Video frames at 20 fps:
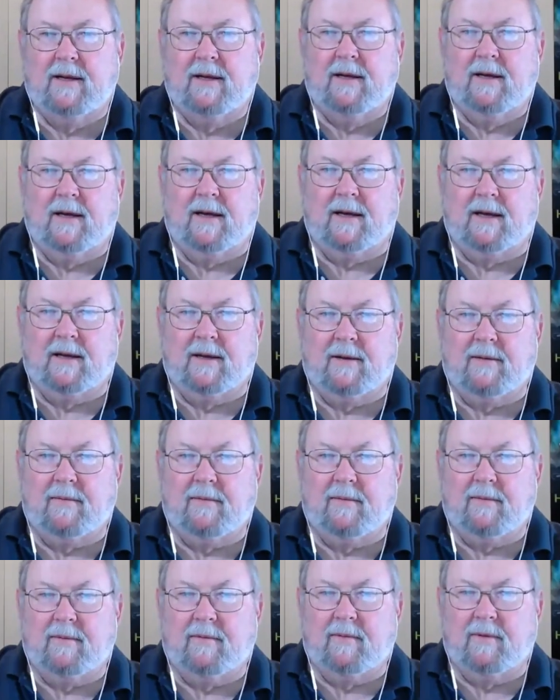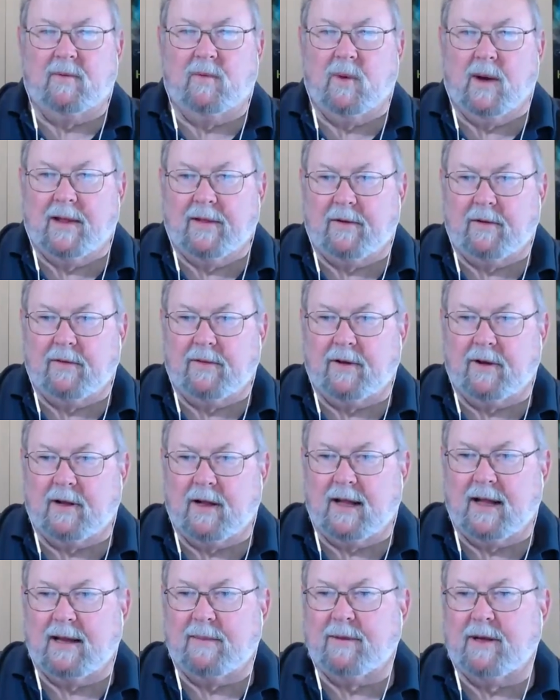uh, the weather, the
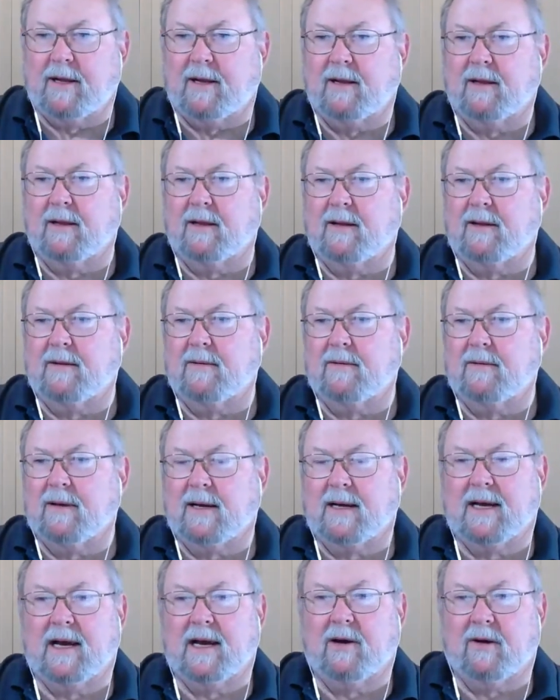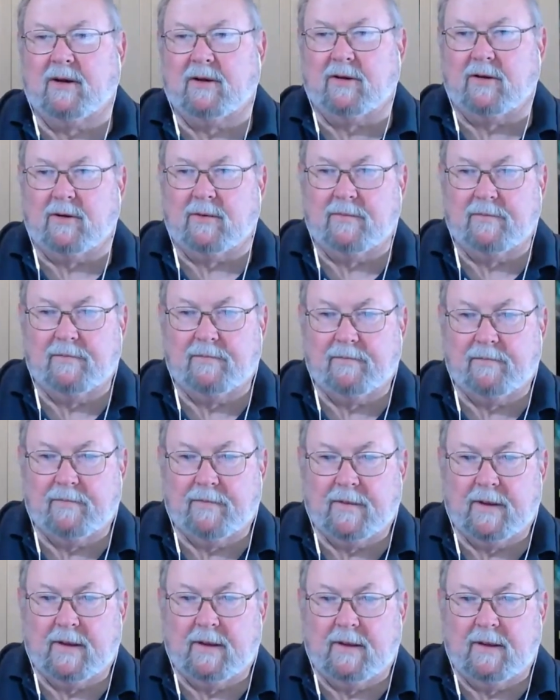climate, uh, a character.
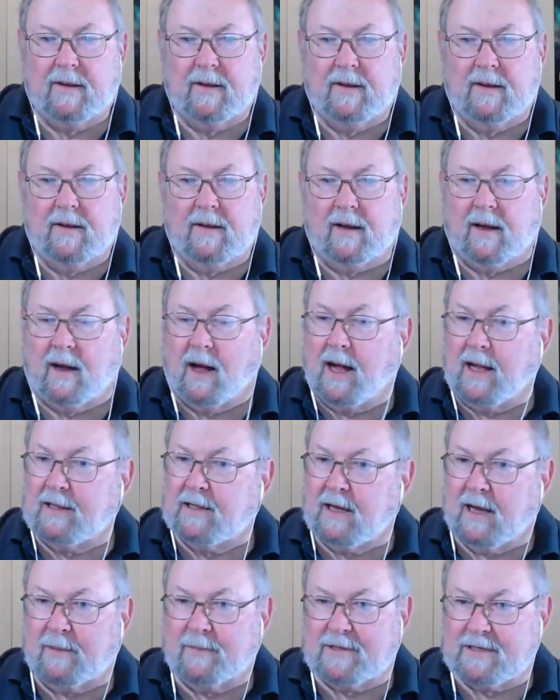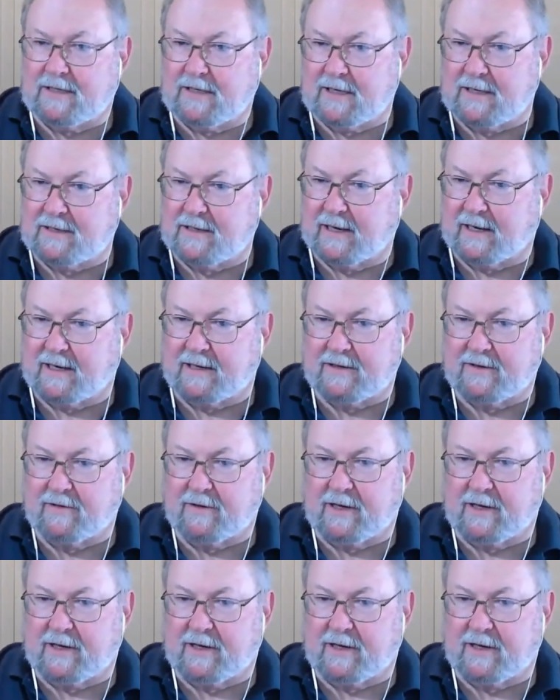Uh, Odd Thomas does that because they're in a